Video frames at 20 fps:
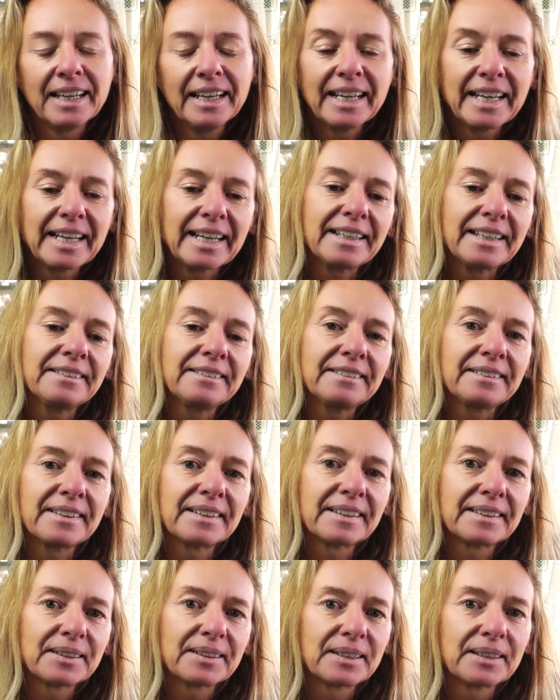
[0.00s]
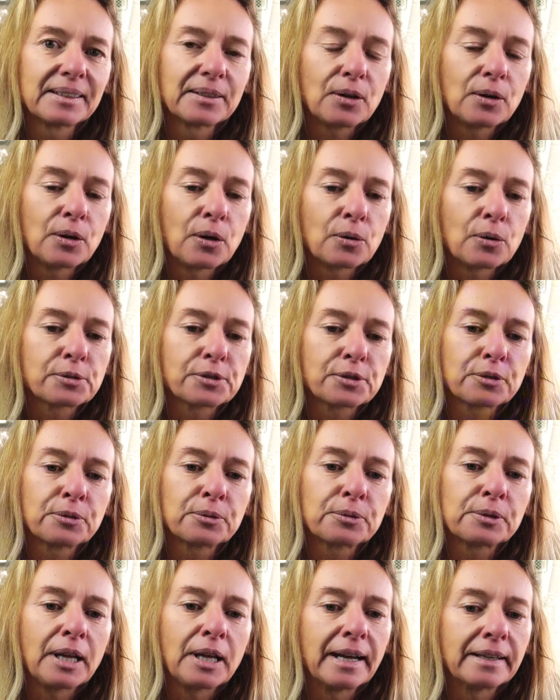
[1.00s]
And
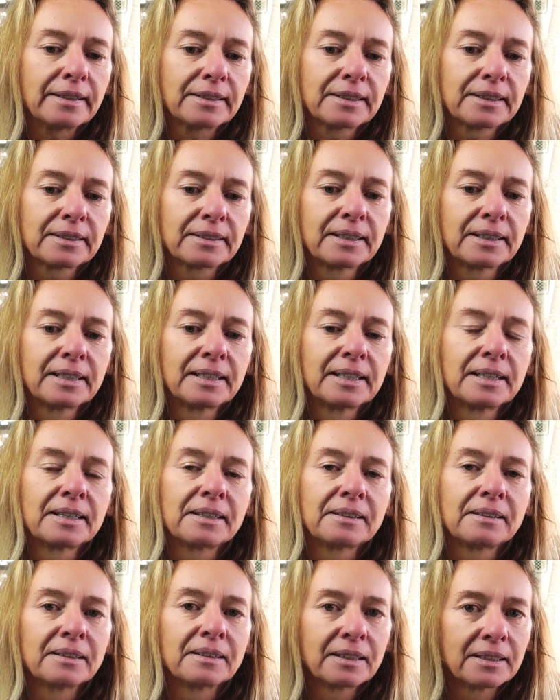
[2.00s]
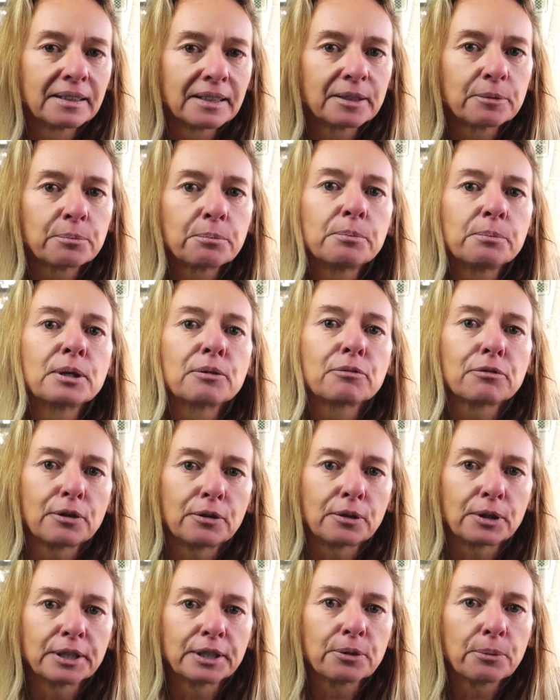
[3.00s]
also learn
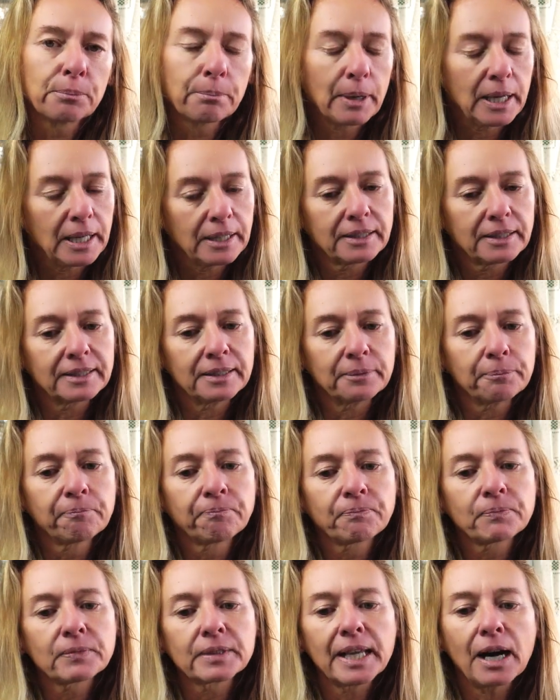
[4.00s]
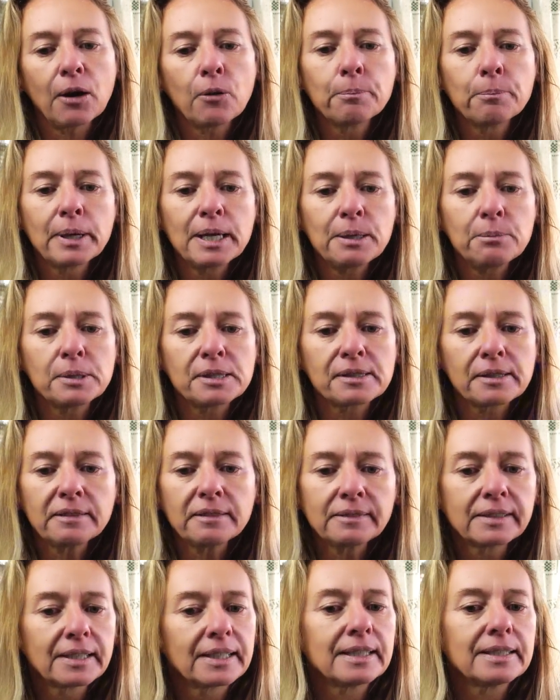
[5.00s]
before you make them. Now, babies
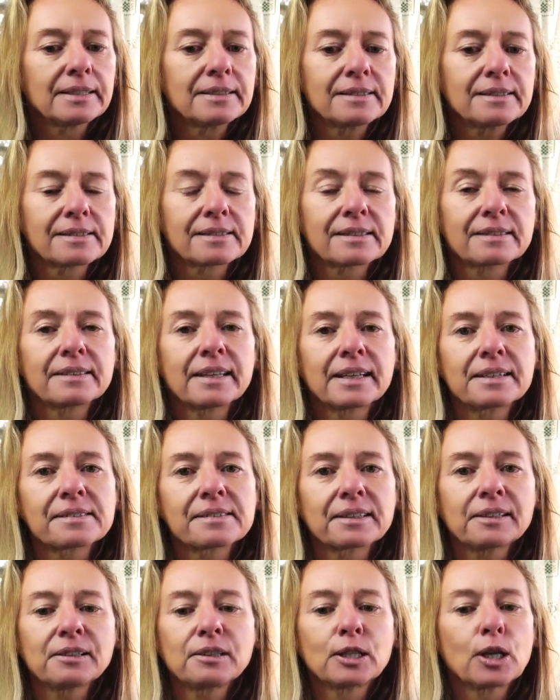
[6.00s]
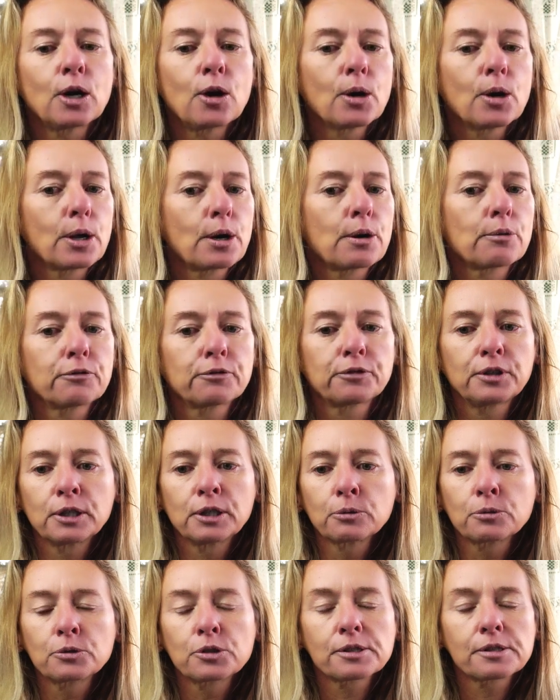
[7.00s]
and kids, there's a lot of
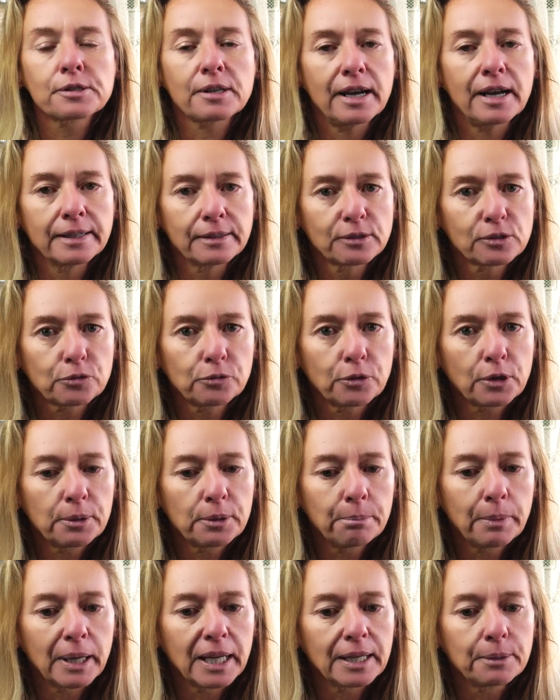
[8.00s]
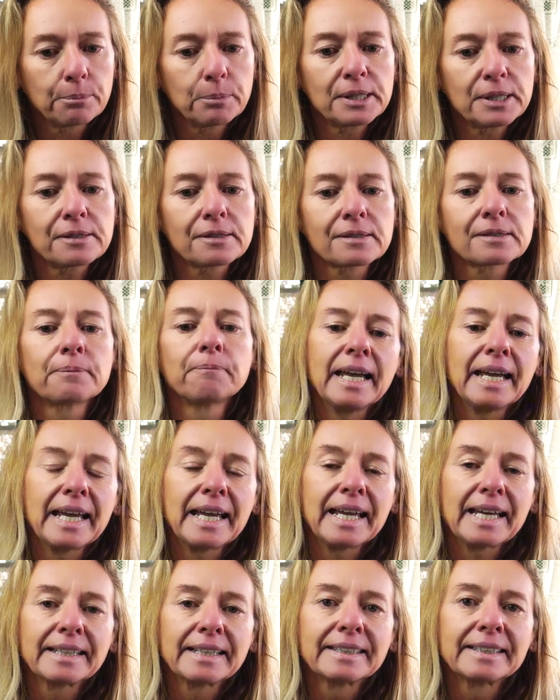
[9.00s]
cute designs for babies,
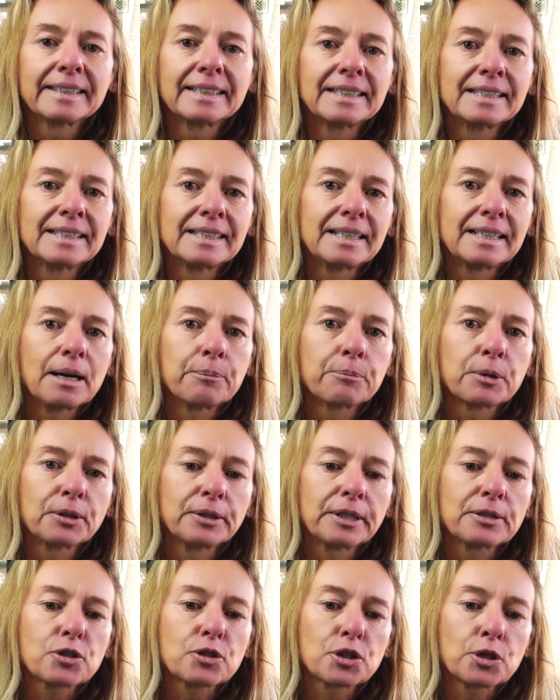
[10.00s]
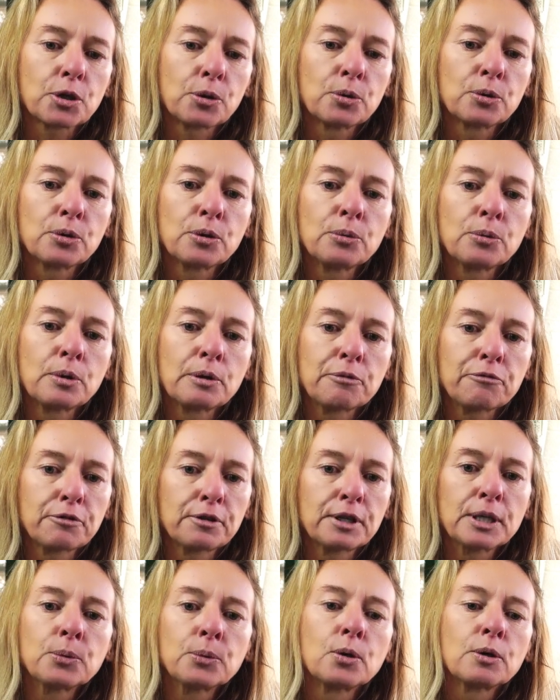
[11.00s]
and I'm gonna show you a
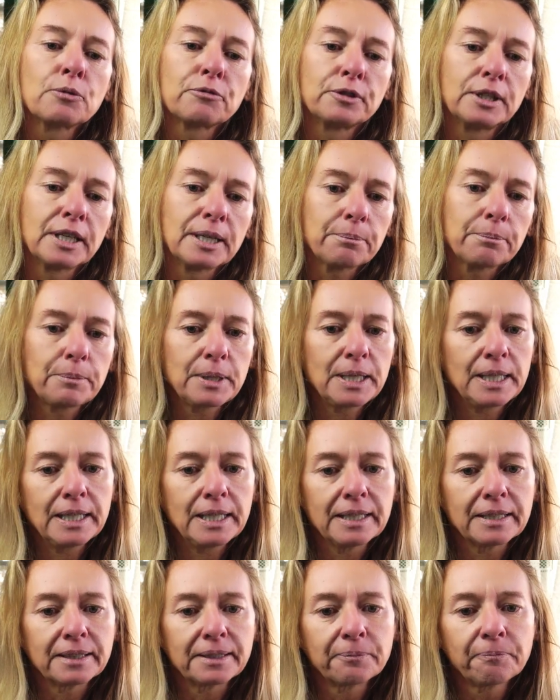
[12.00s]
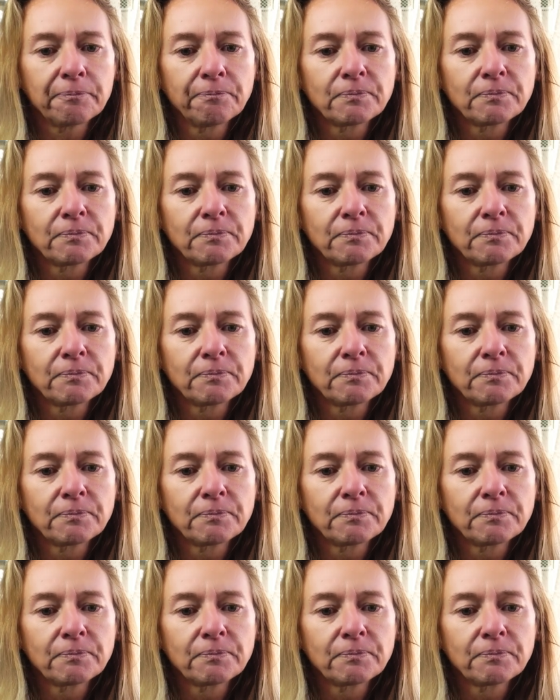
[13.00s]
few of them here.